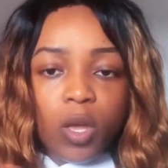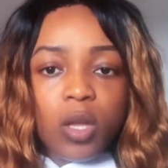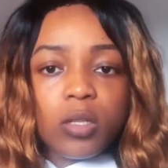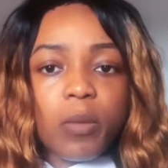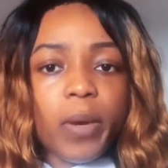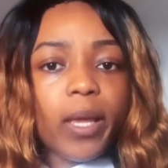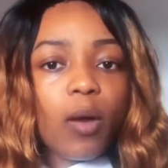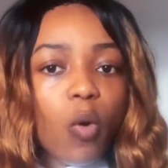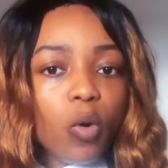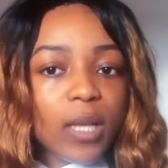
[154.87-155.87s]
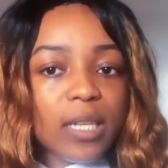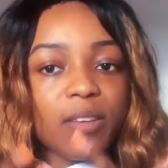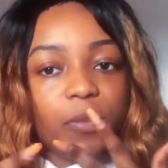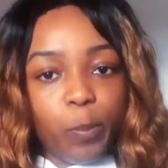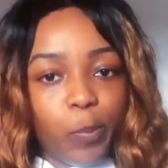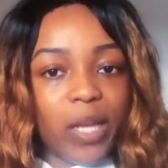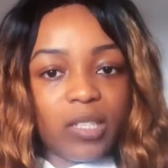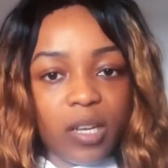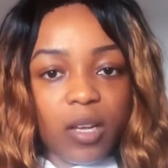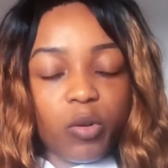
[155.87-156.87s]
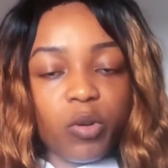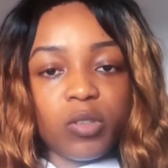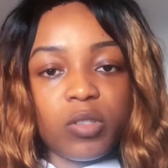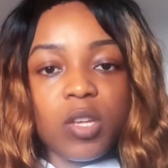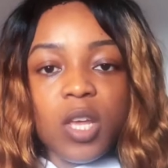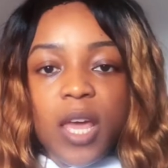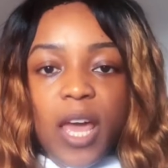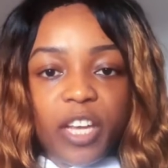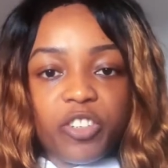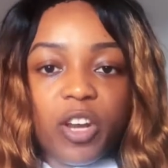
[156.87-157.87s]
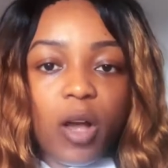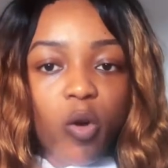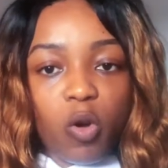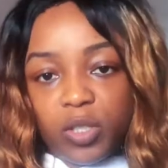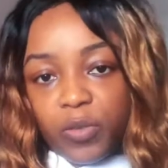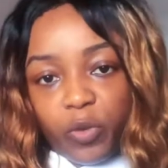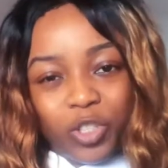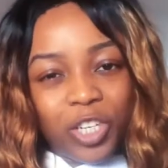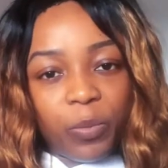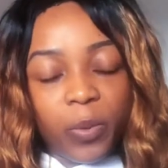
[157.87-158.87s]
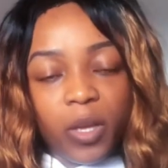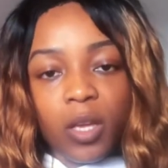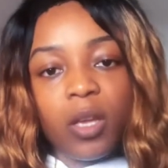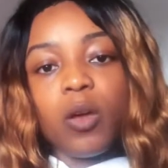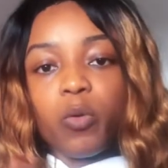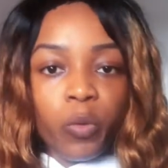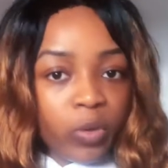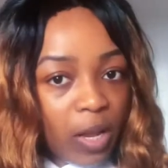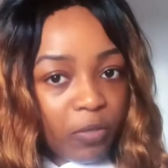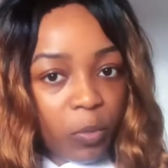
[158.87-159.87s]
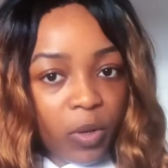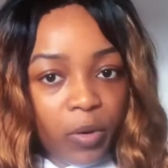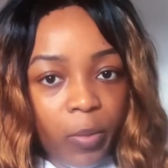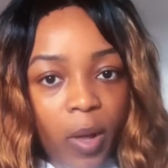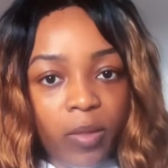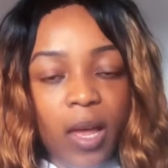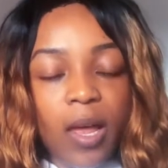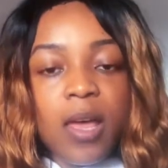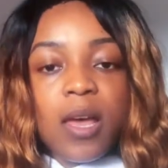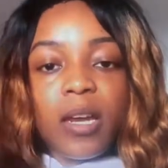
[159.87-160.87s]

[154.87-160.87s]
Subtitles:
So I'm like, oh, that's even better, because extra cost for shipping, we won't have to bother about that.